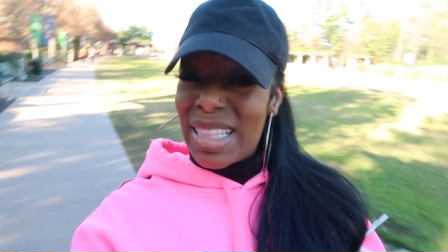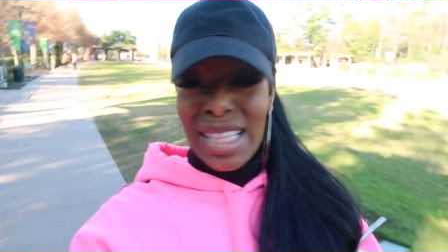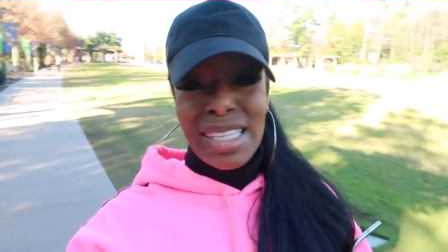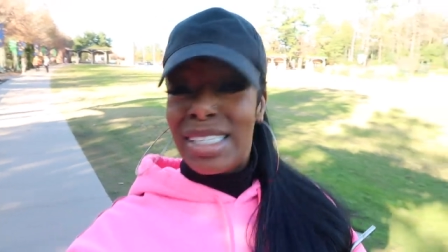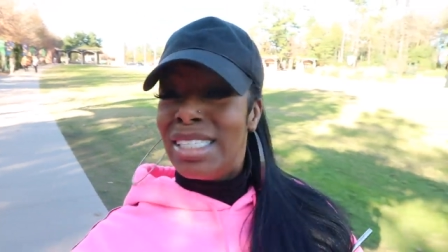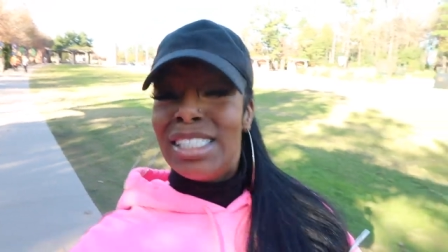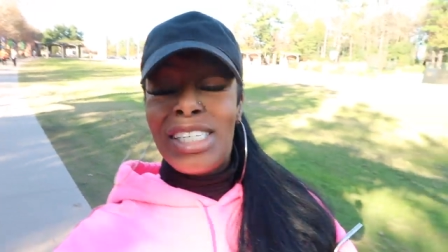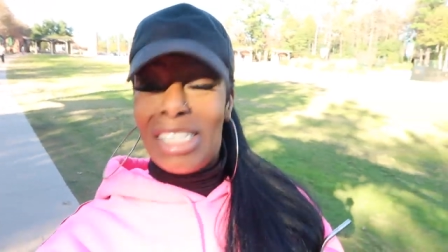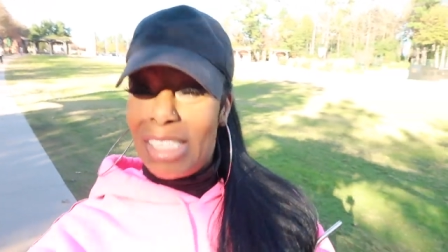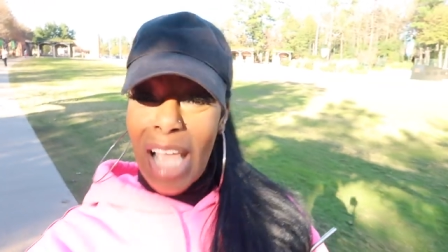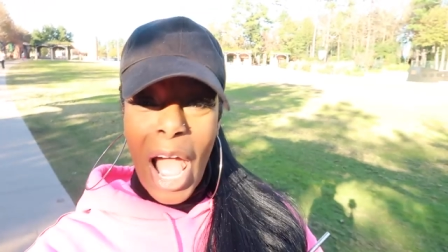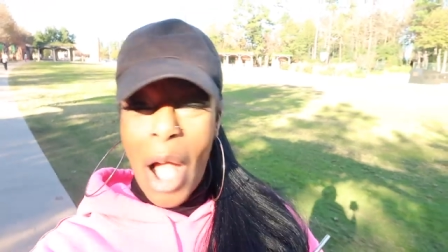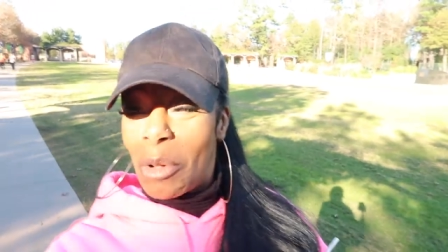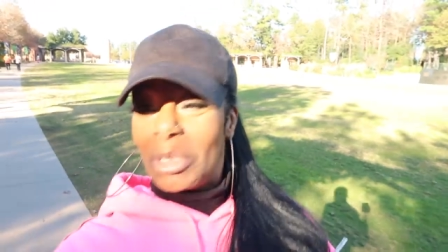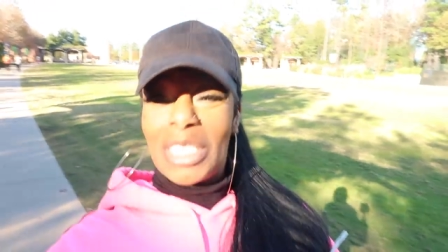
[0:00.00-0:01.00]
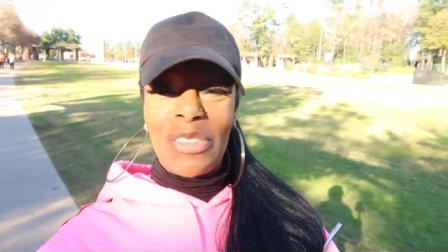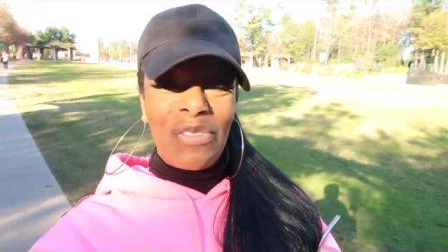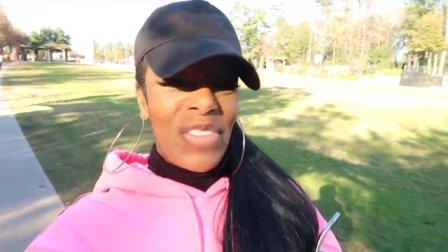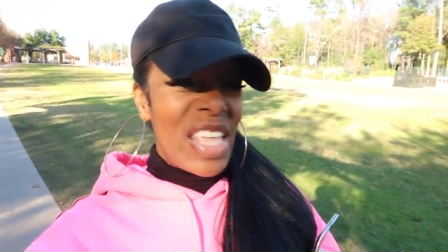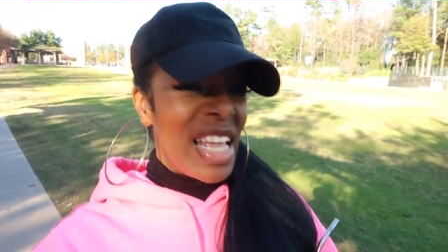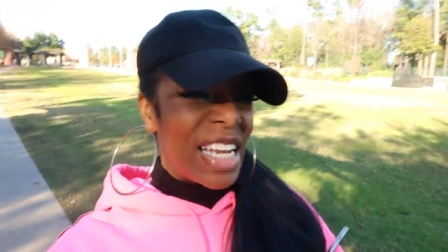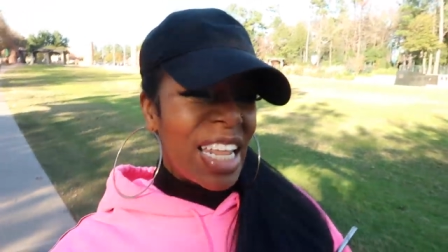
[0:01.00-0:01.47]
This is just how I was
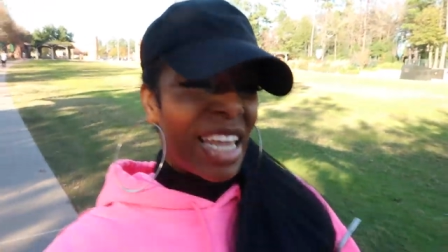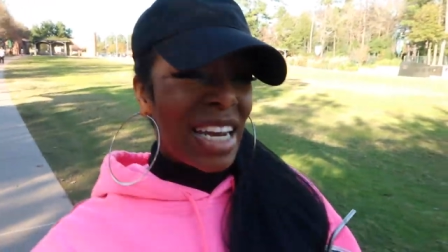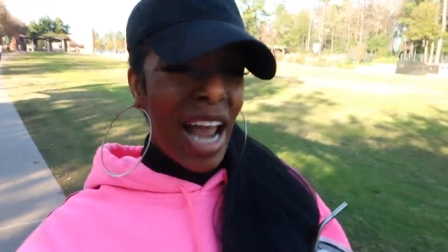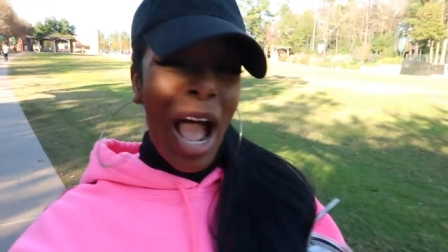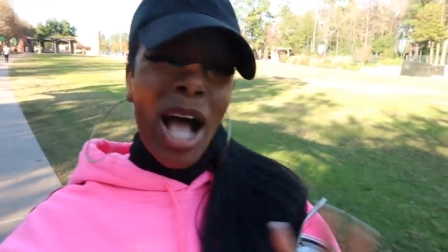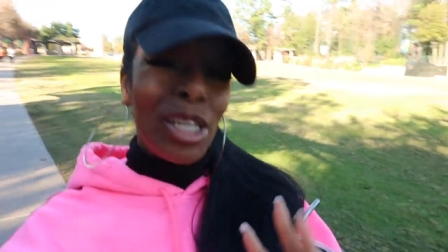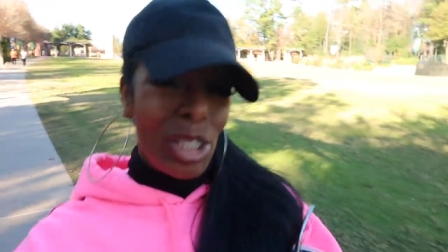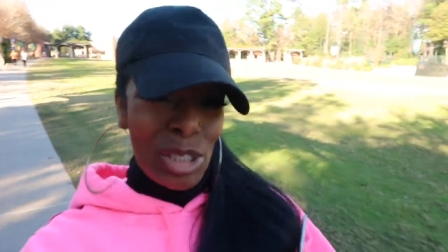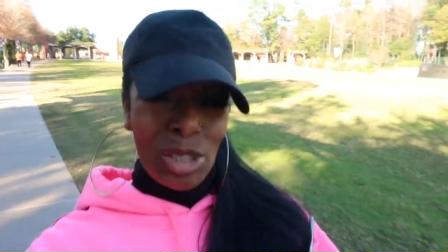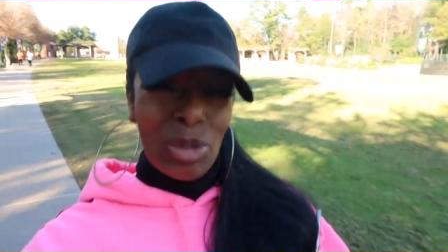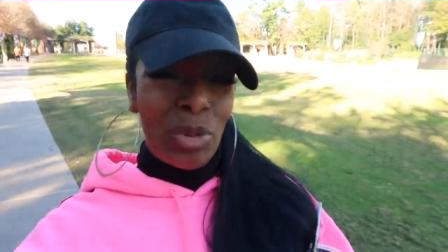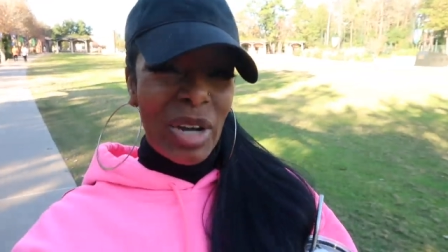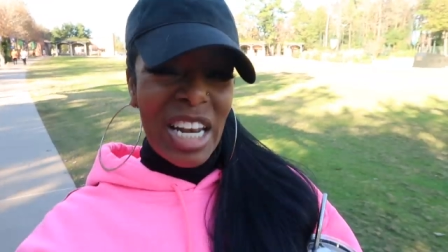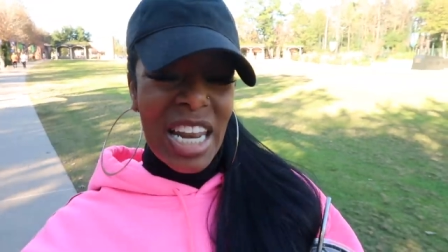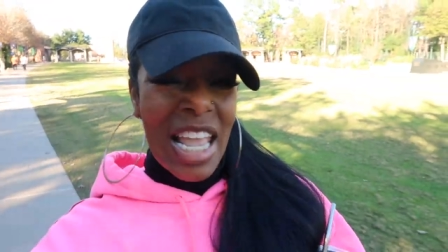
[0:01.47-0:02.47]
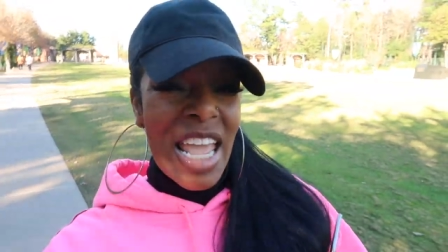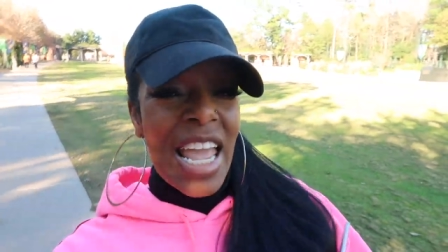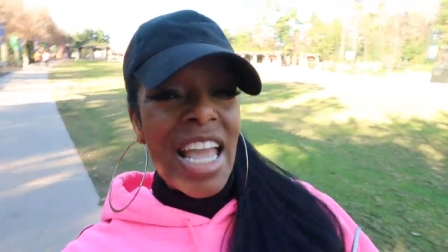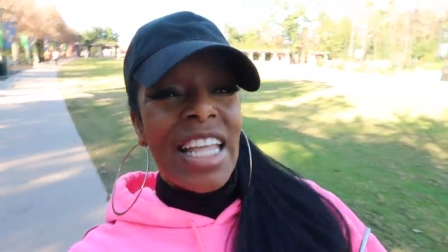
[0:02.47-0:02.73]
feeling. How you doing?